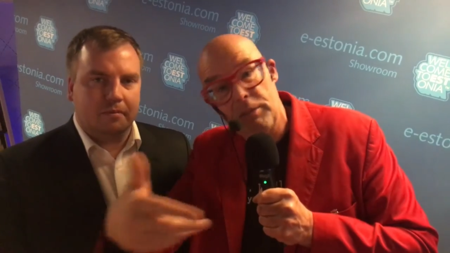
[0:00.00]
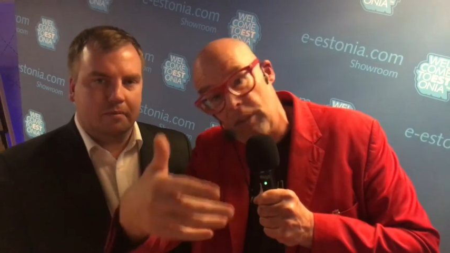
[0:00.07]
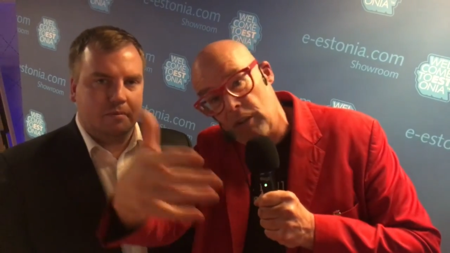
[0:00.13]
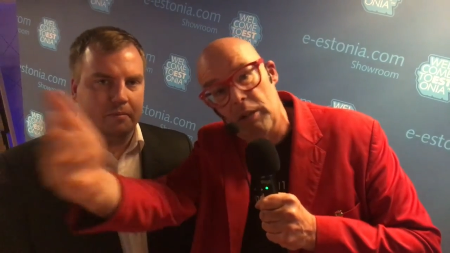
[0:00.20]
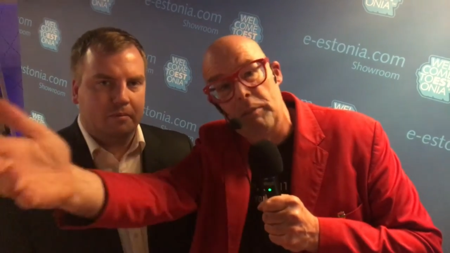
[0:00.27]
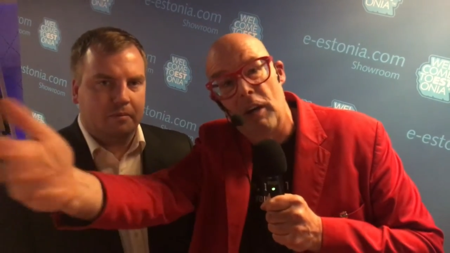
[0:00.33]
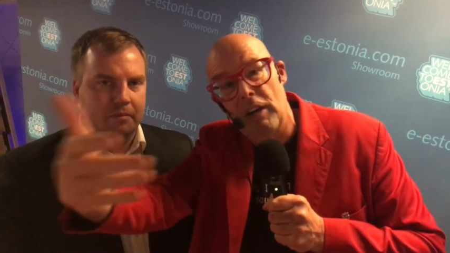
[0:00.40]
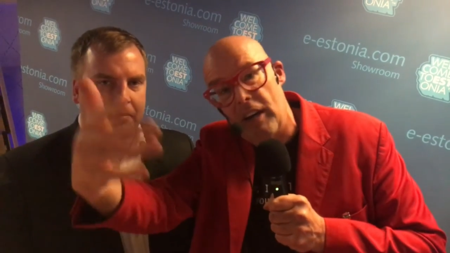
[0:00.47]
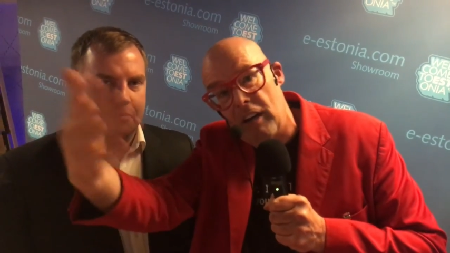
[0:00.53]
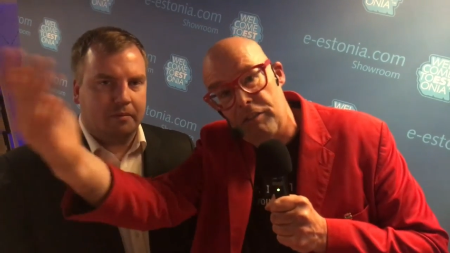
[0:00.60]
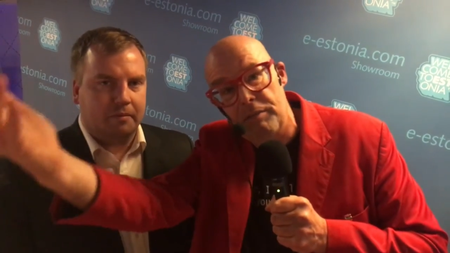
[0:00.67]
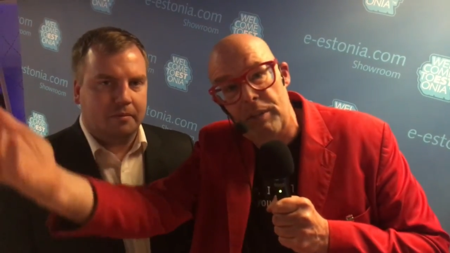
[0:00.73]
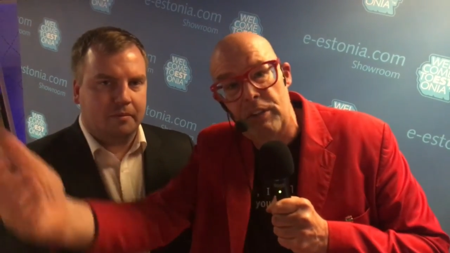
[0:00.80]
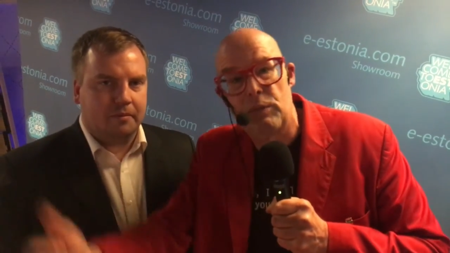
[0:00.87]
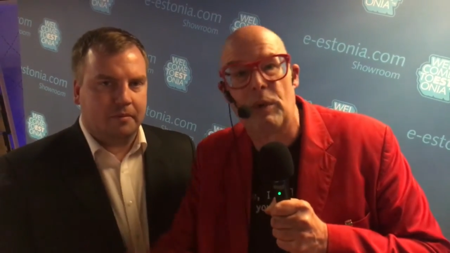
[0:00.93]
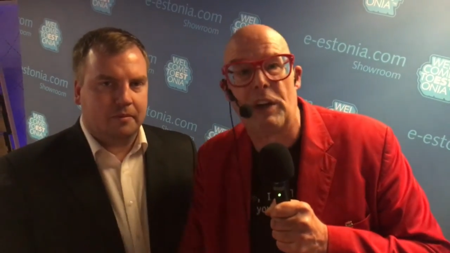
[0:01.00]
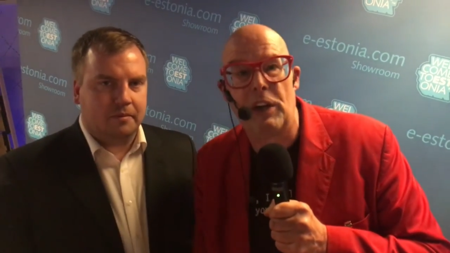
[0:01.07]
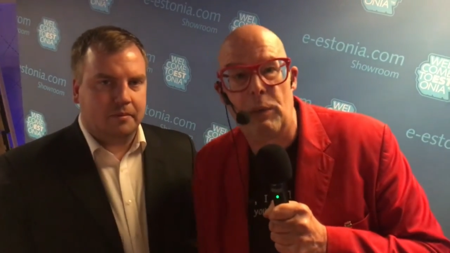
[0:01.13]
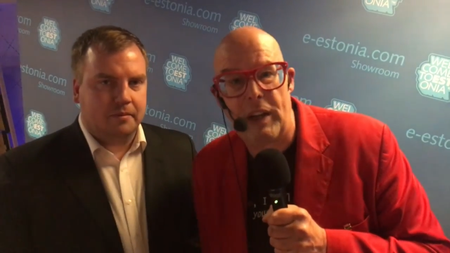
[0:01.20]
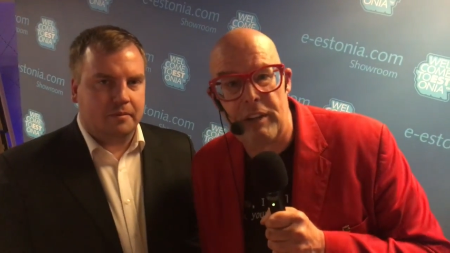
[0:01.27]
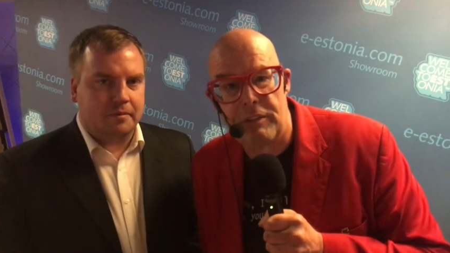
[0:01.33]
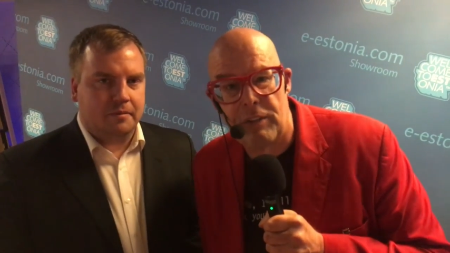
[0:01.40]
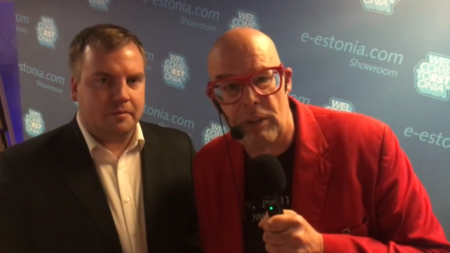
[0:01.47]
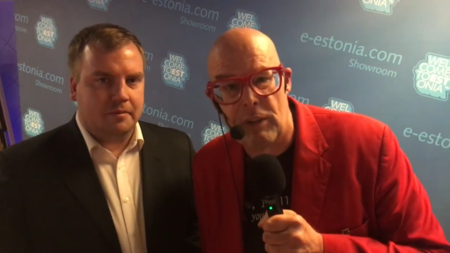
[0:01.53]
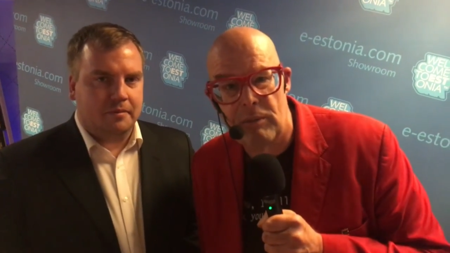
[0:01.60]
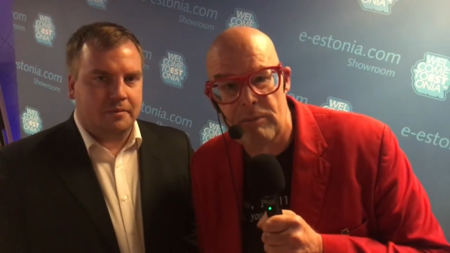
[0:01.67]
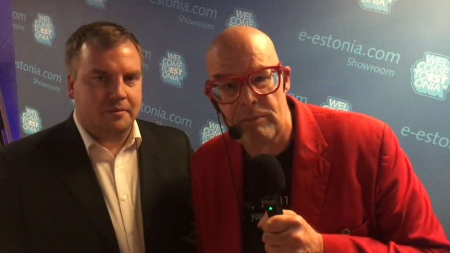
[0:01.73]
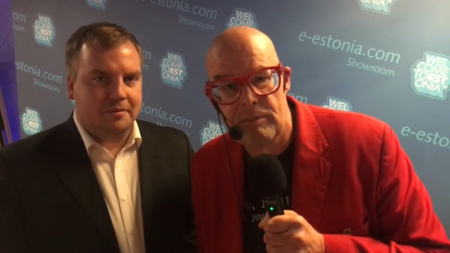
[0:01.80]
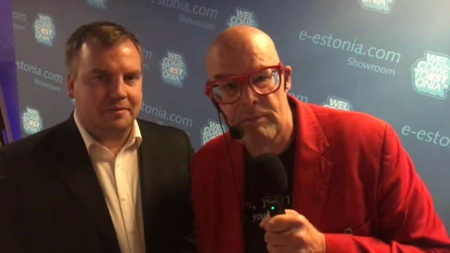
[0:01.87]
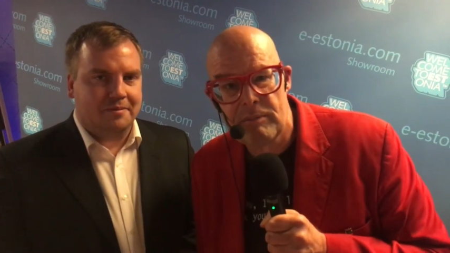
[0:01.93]
Speaker 1: So come on, governments, where are you waiting for?
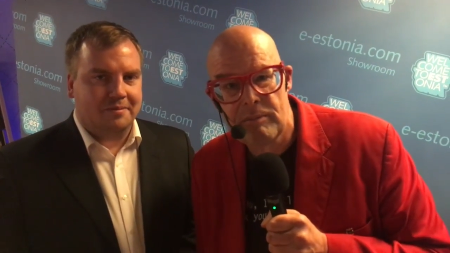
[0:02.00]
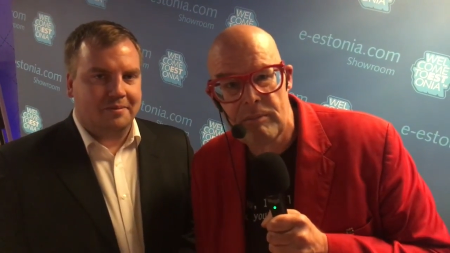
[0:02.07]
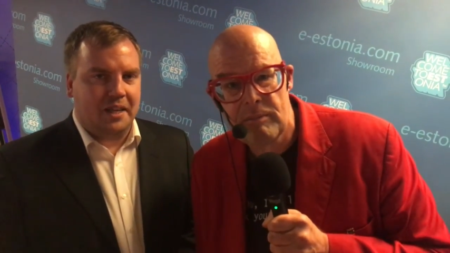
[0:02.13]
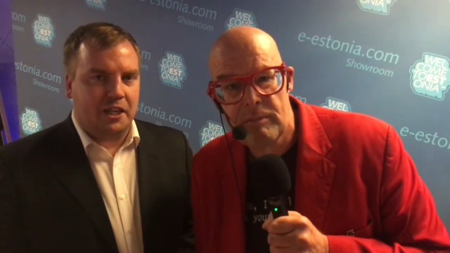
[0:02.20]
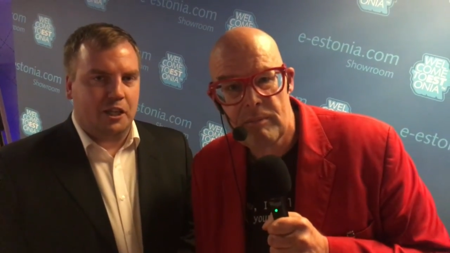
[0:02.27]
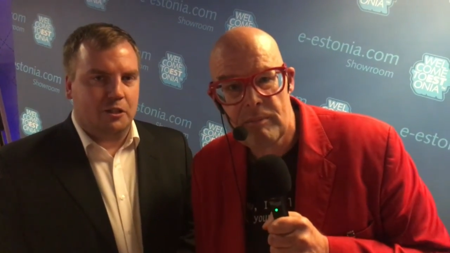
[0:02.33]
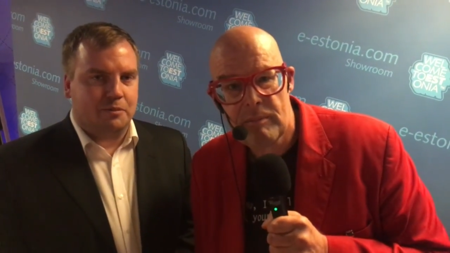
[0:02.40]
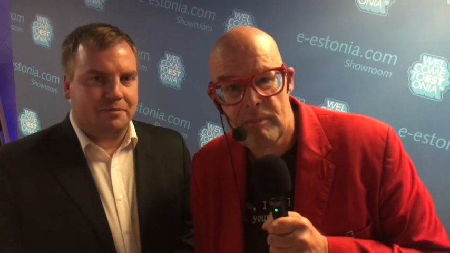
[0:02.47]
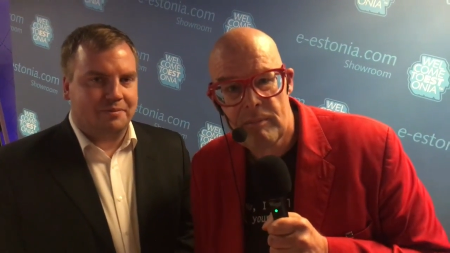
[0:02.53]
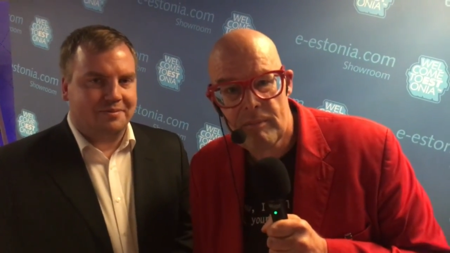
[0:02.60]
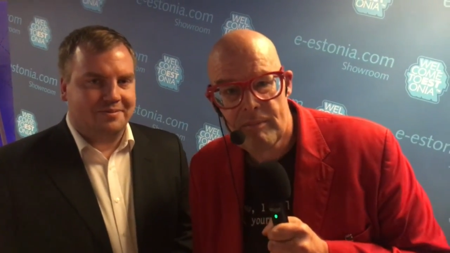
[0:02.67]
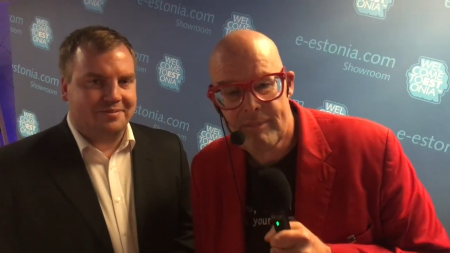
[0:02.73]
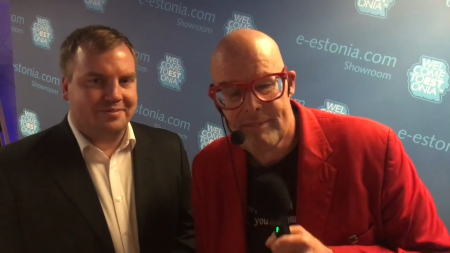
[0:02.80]
Thank you.